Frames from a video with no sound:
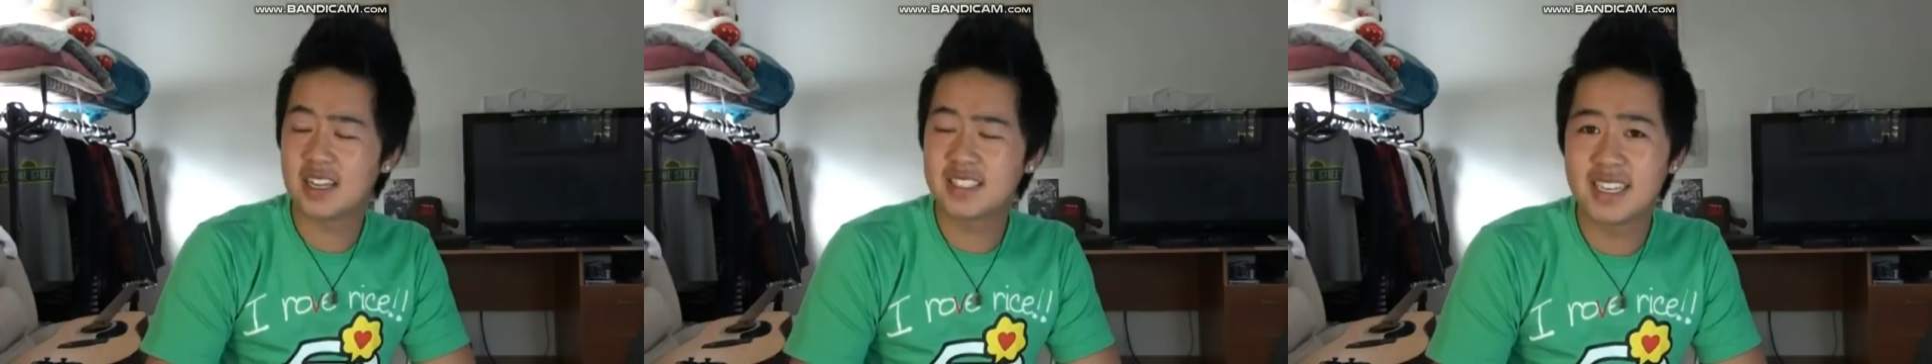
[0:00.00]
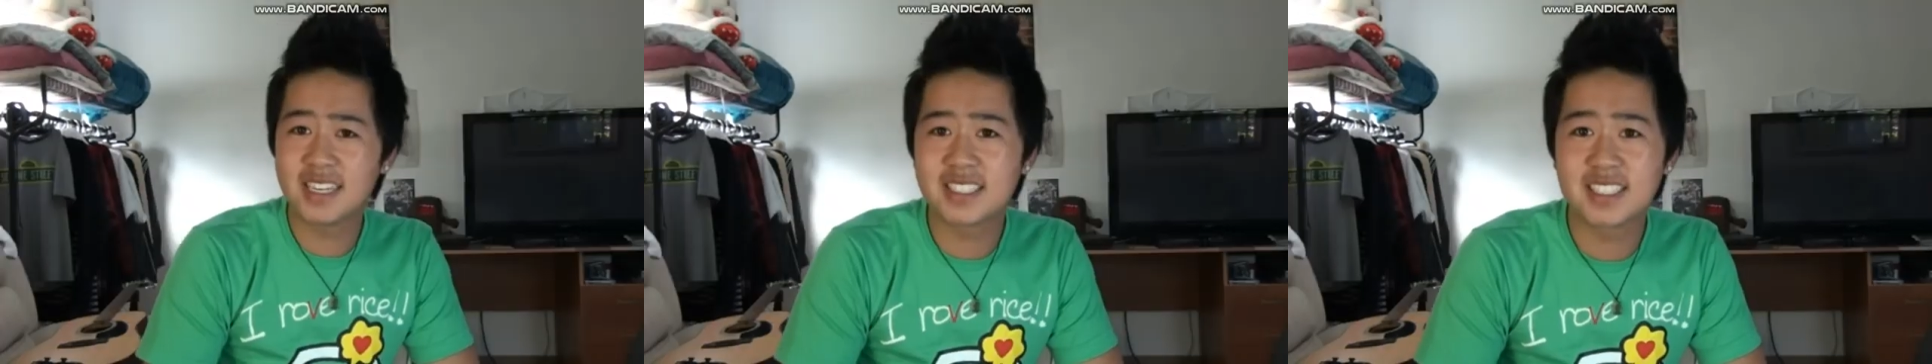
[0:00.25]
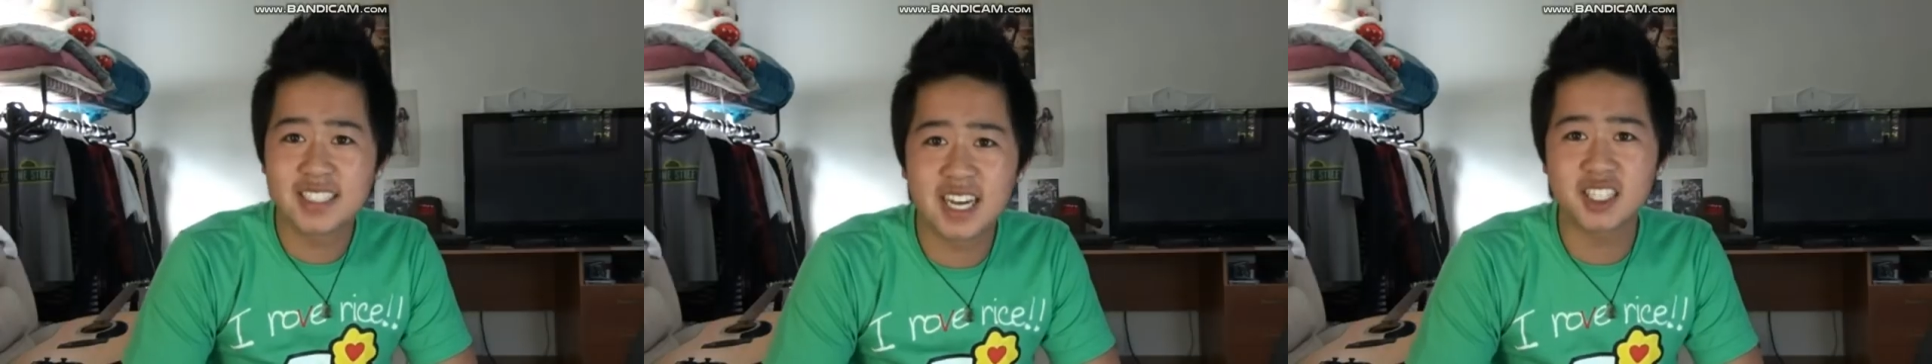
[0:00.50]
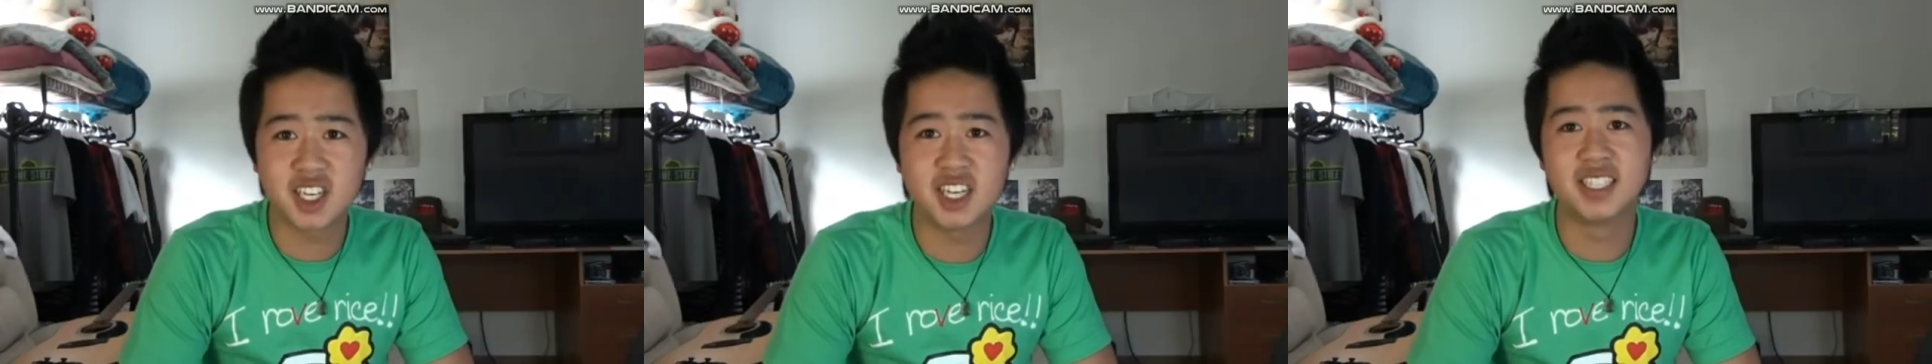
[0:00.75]
said
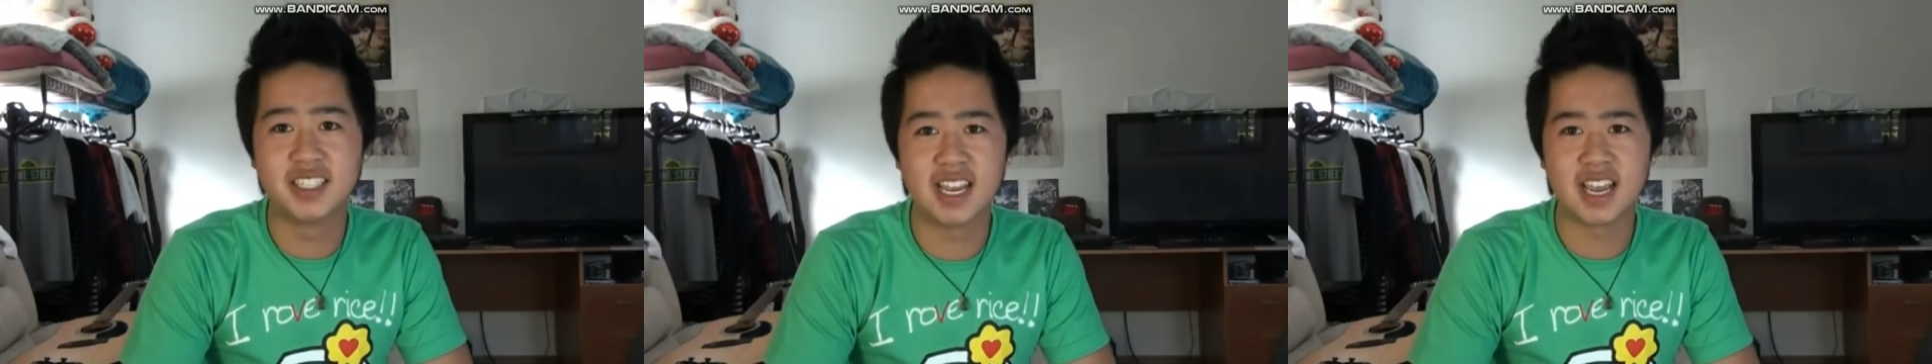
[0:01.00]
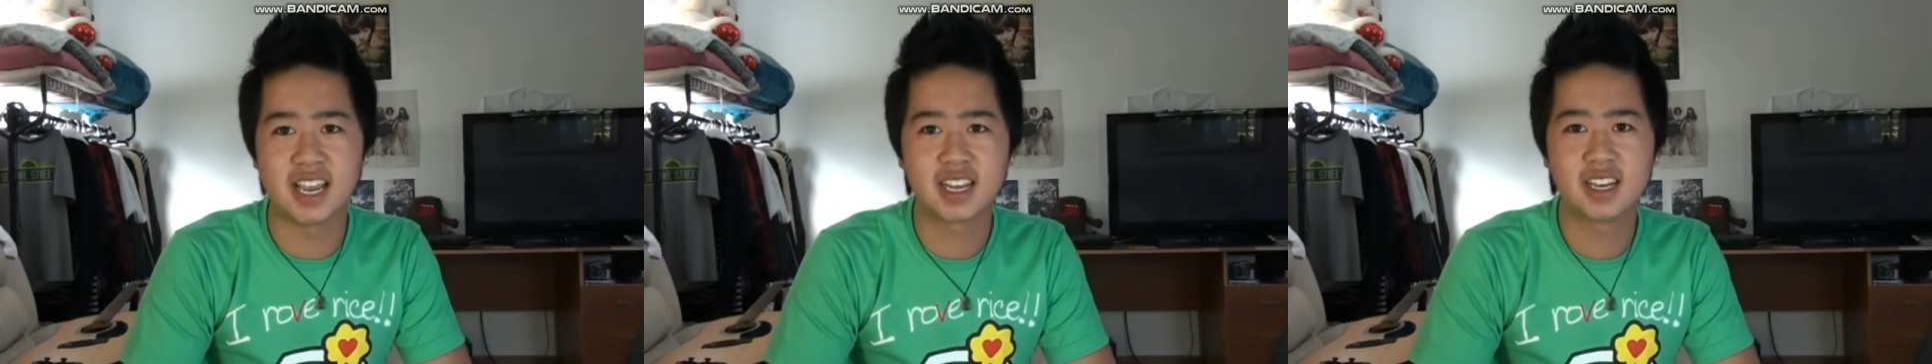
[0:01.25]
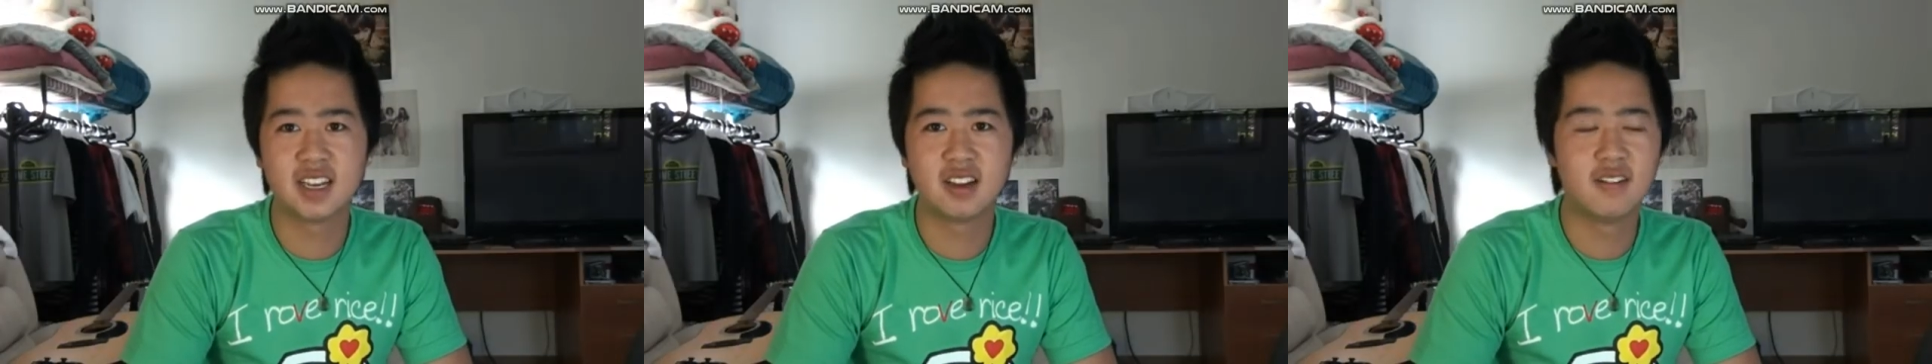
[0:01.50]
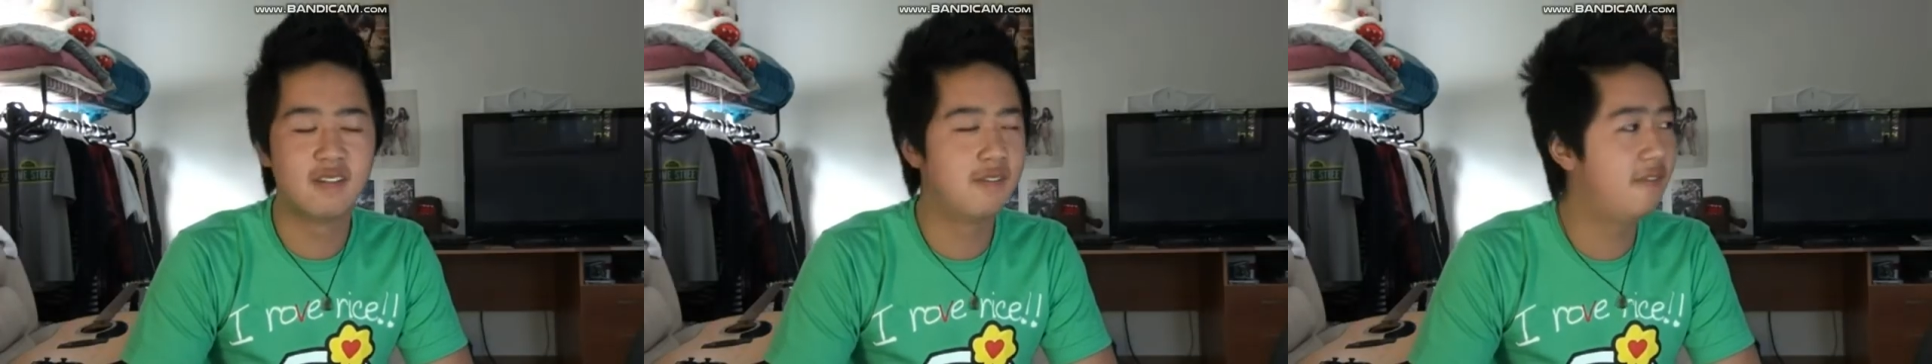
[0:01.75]
such a dick.
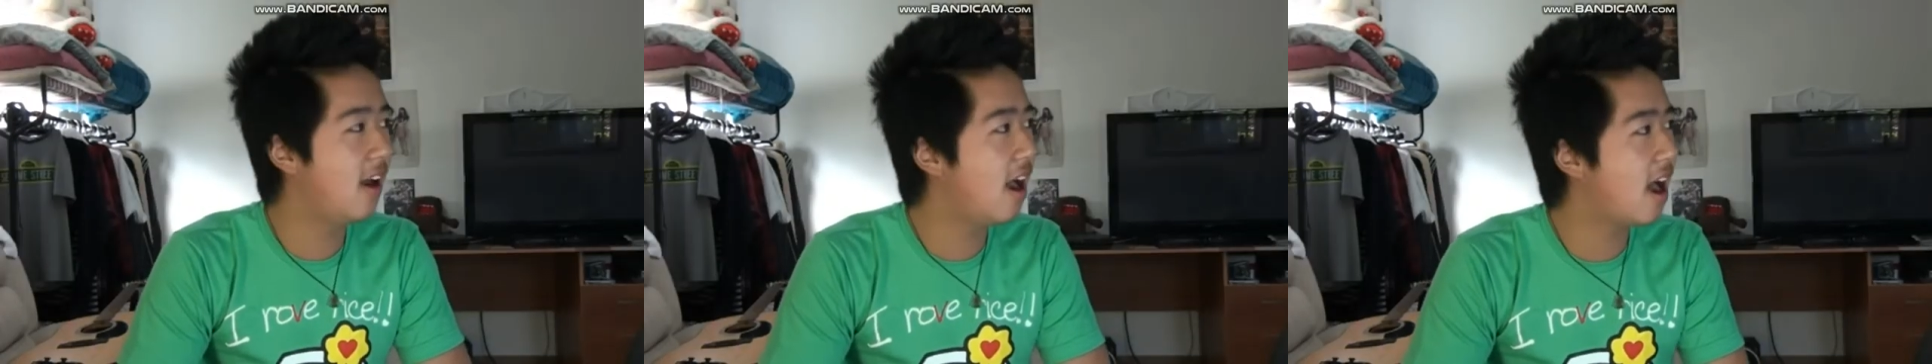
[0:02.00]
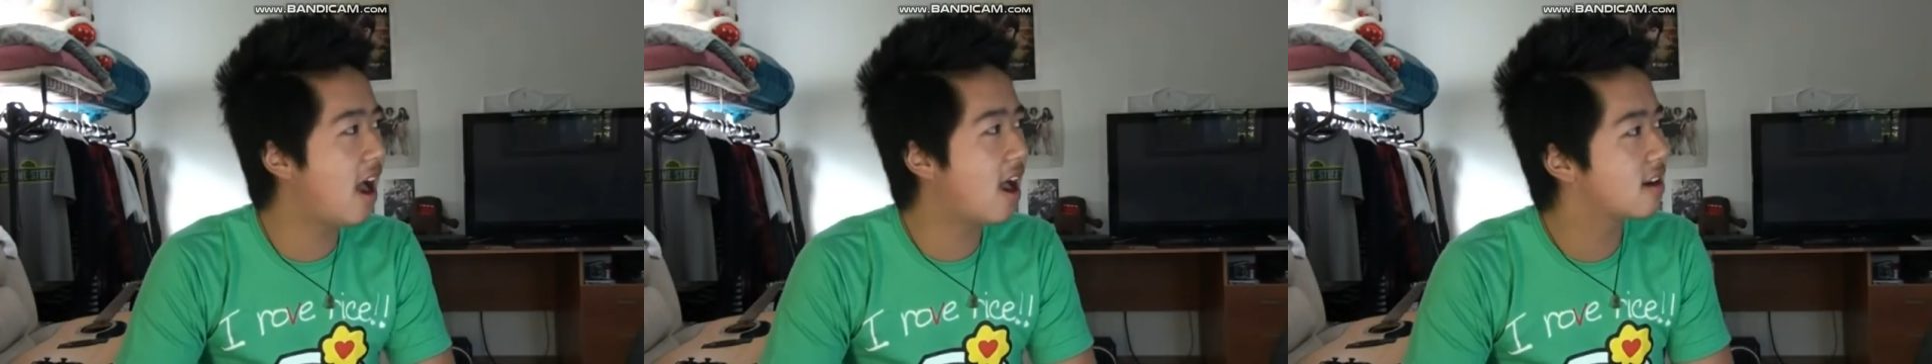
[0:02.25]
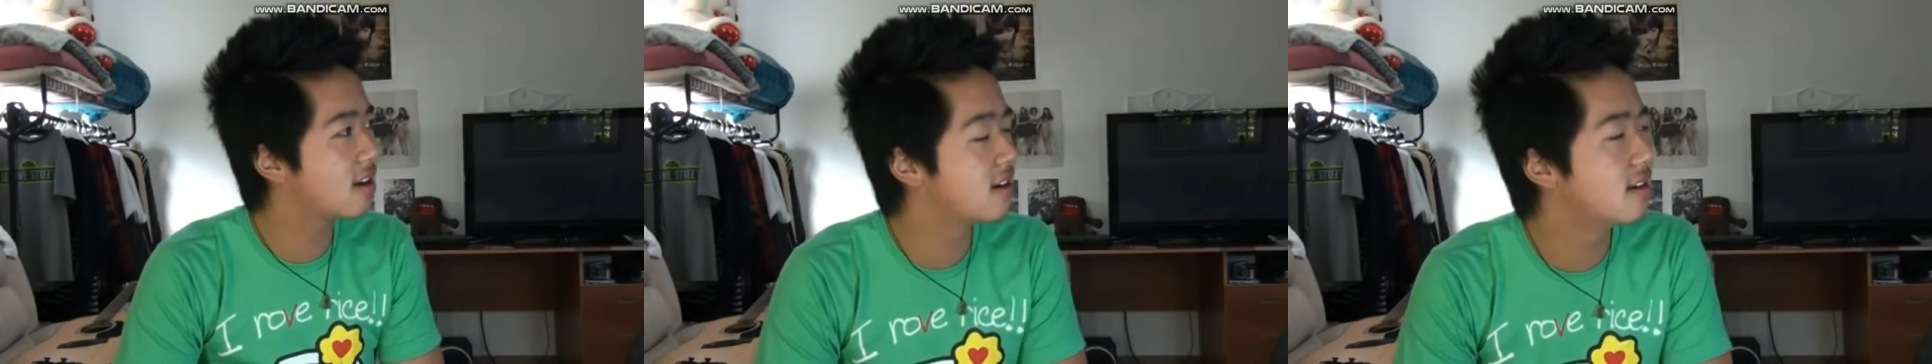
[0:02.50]
Fuck.